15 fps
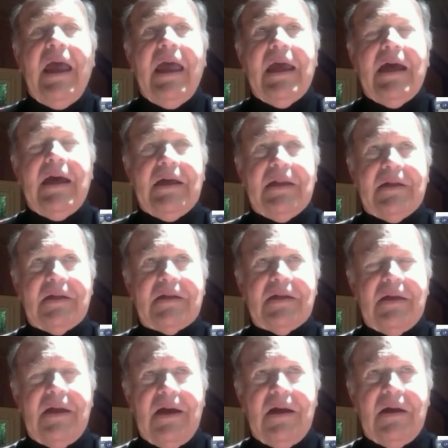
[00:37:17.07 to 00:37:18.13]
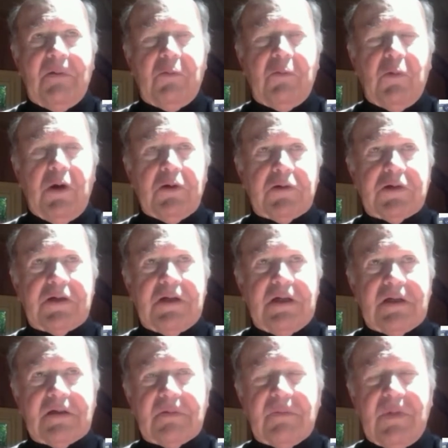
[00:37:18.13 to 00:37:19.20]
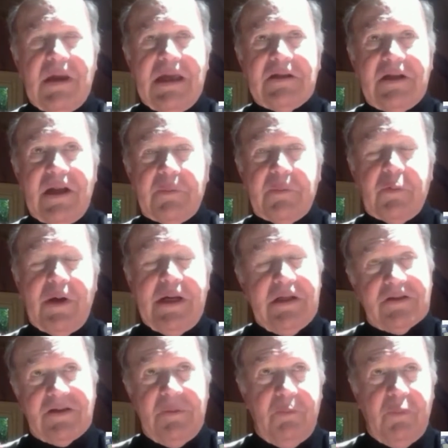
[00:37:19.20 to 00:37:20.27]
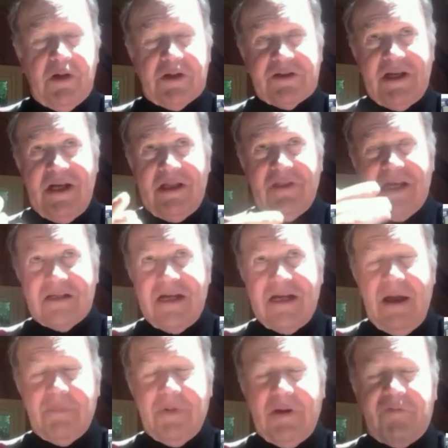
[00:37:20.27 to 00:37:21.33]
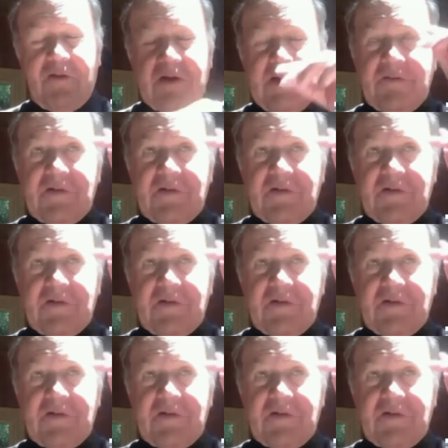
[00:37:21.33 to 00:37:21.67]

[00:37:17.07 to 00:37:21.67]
and ended up writing some books on that topic for